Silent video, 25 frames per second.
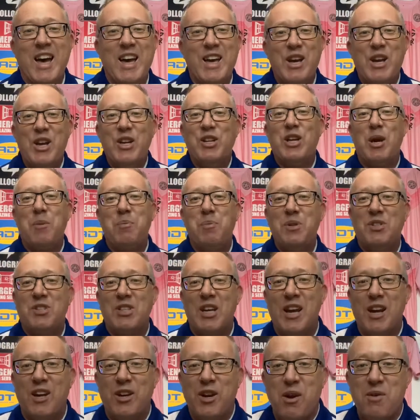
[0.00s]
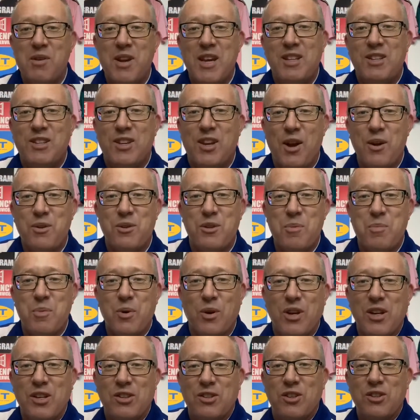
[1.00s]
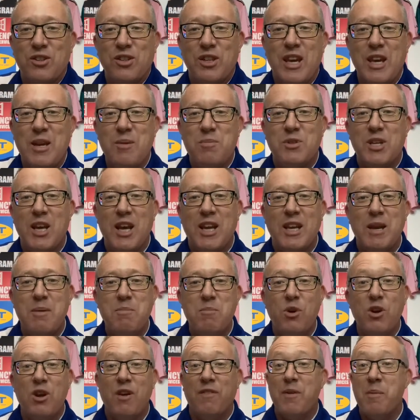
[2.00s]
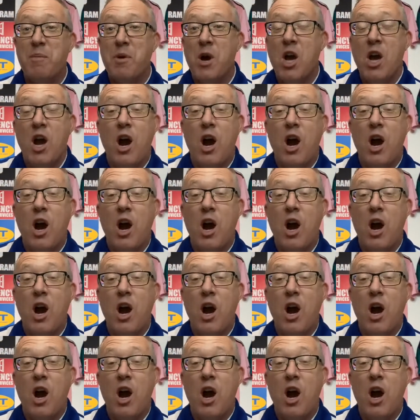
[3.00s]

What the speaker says: Chapper's saying I don't need to go to the bookies because I keep taking money off him.